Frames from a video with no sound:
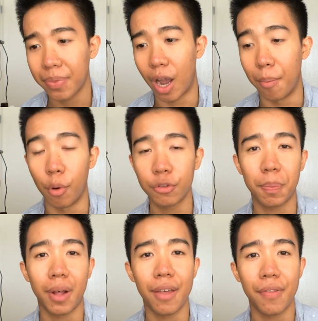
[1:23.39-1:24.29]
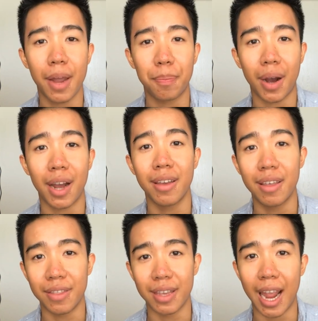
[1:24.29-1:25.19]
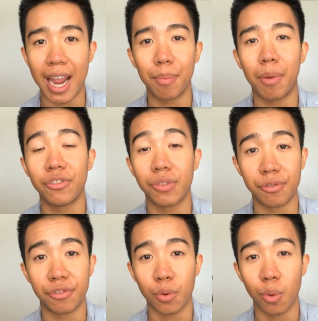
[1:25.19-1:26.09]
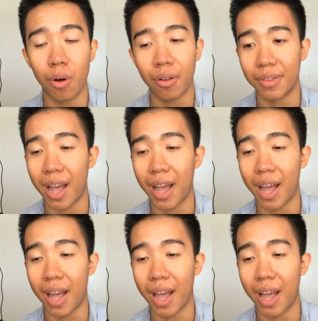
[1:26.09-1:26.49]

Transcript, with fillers: Now multiply that by the eight months of school,